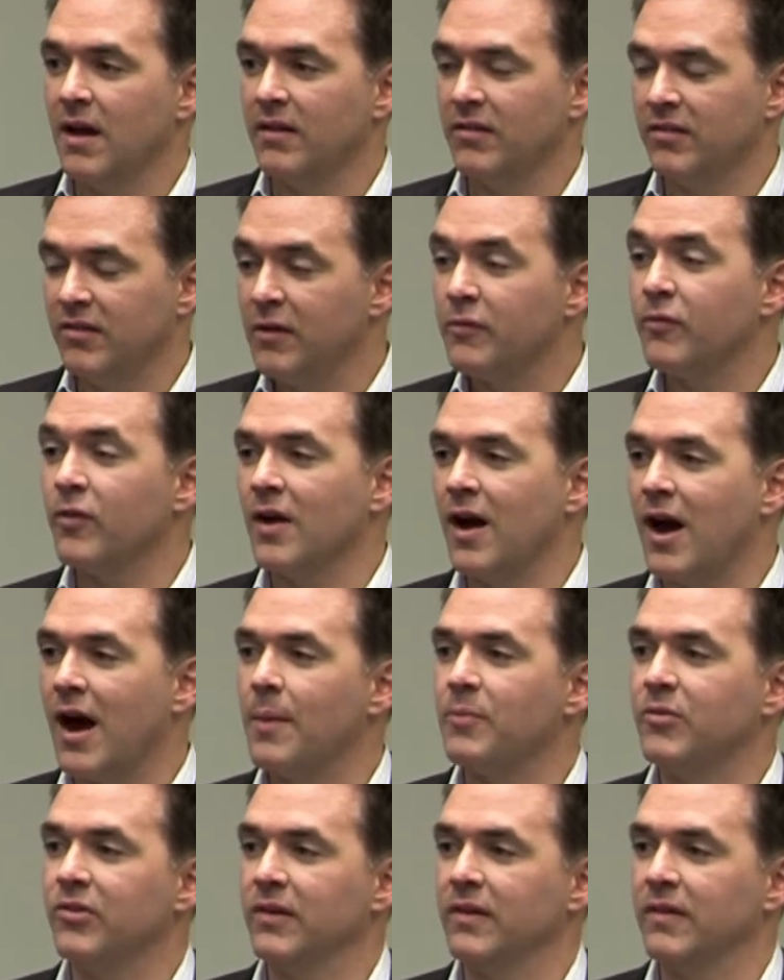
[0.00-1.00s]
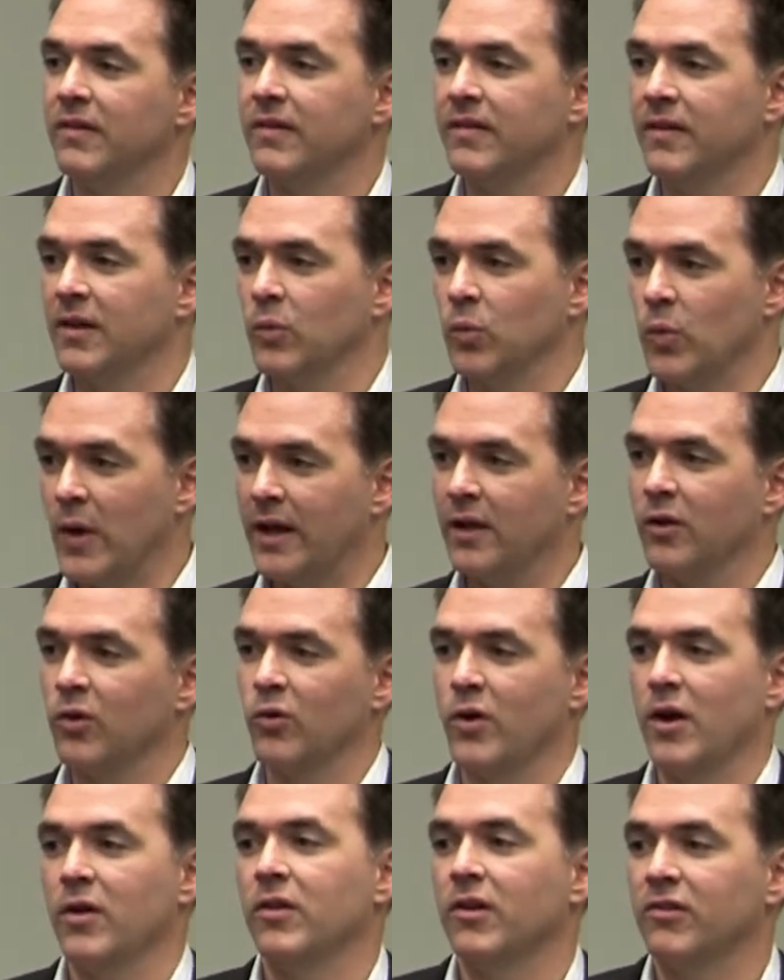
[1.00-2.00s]
different options than regular
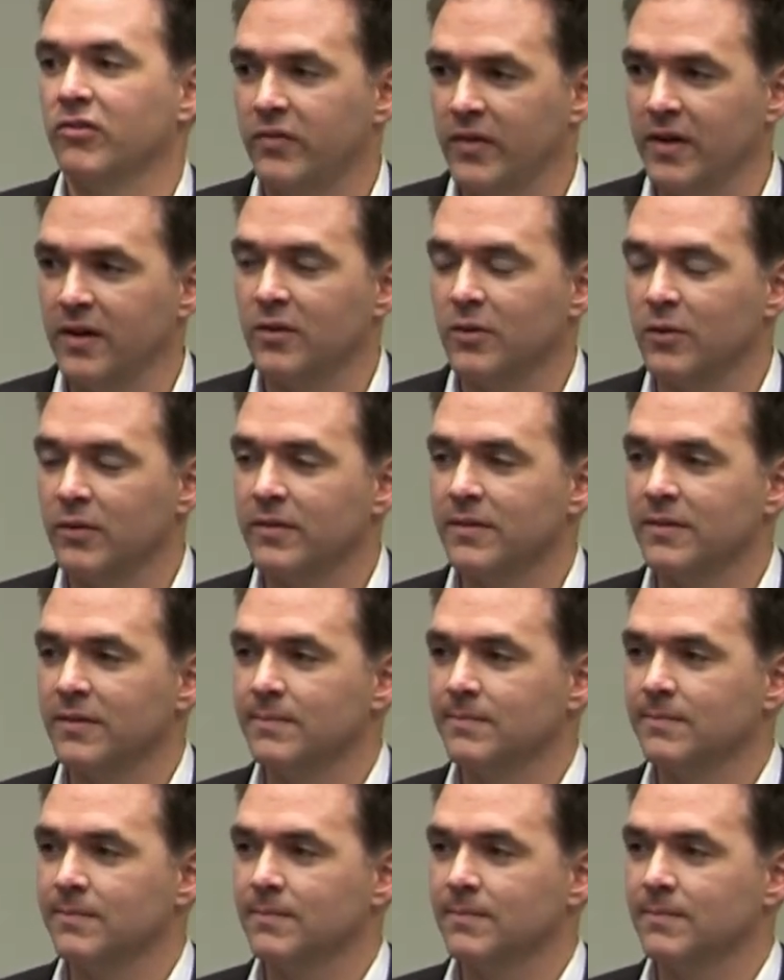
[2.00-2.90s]
ground launch vehicles.